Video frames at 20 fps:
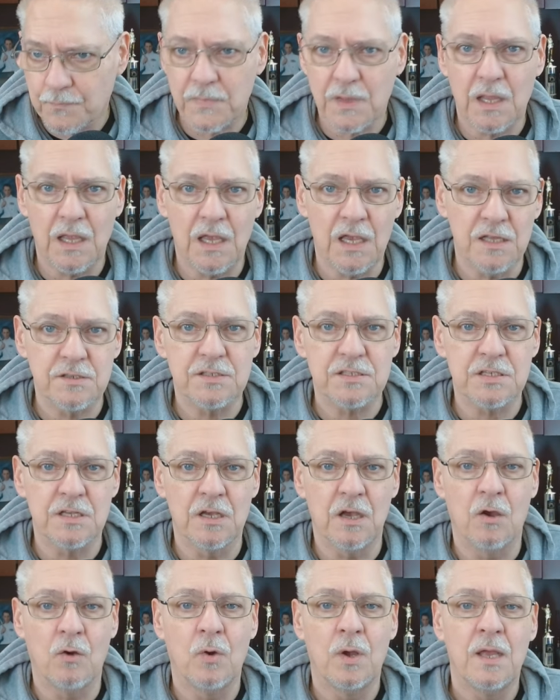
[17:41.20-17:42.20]
And
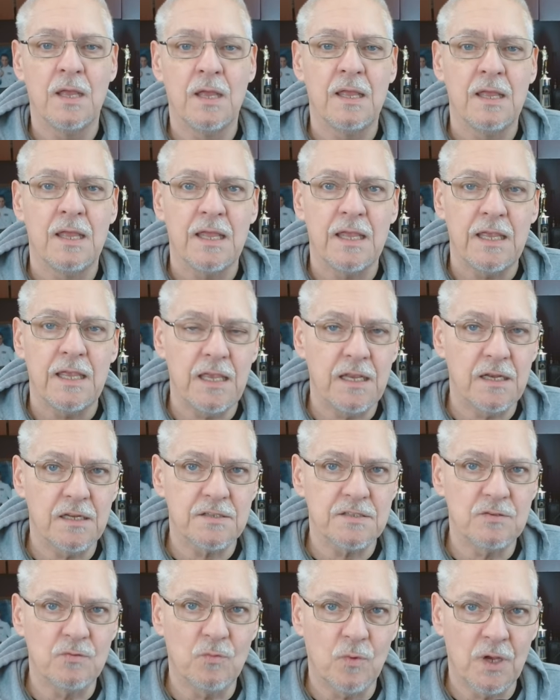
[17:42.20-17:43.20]
so he
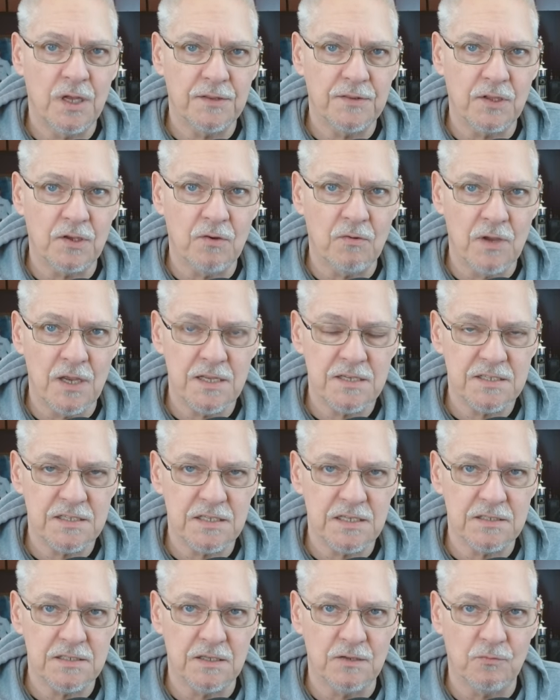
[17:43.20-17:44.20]
doesn't want the
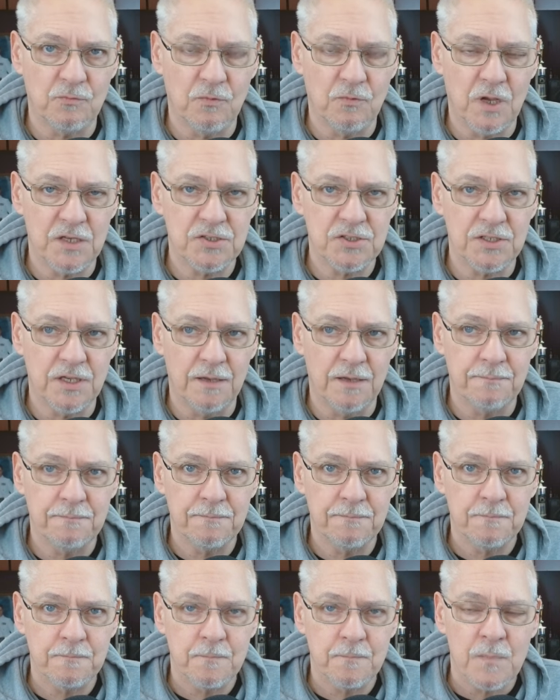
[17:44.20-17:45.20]
crazies in Russia.
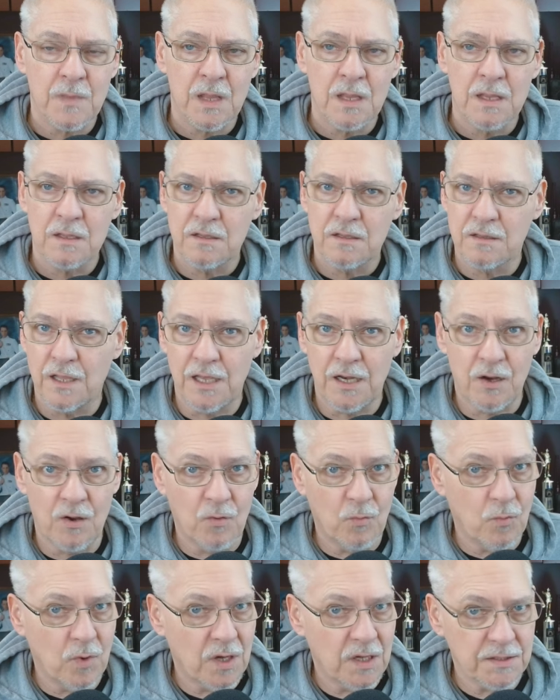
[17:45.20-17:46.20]
They
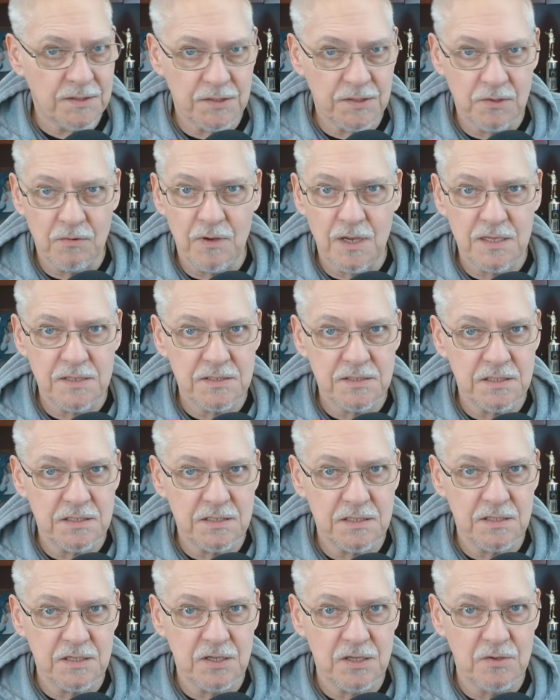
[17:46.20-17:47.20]
don't want the
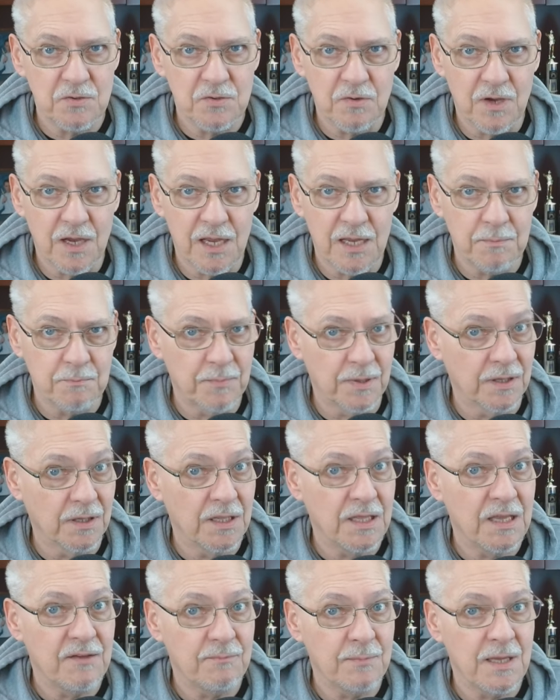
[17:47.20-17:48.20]
crazies in Ukraine,
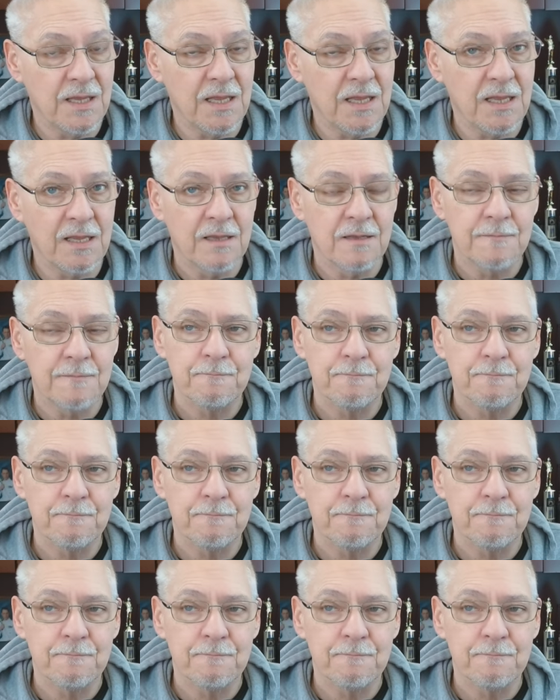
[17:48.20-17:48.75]
believe me.